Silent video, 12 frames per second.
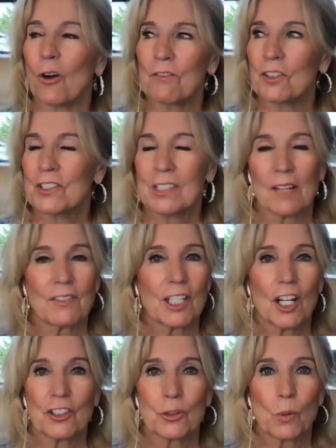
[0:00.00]
over
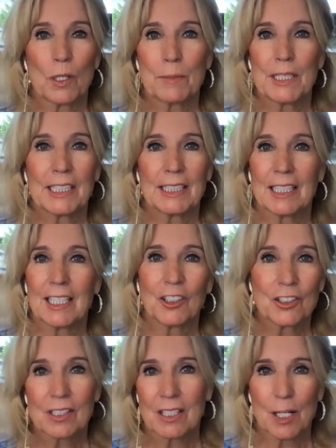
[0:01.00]
700 women in the
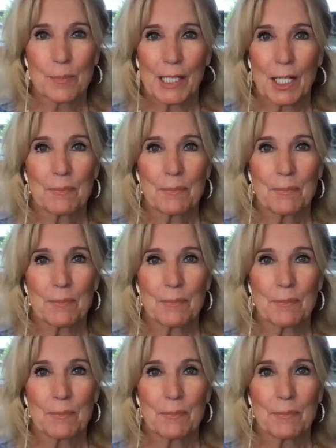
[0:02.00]
years that I've been up.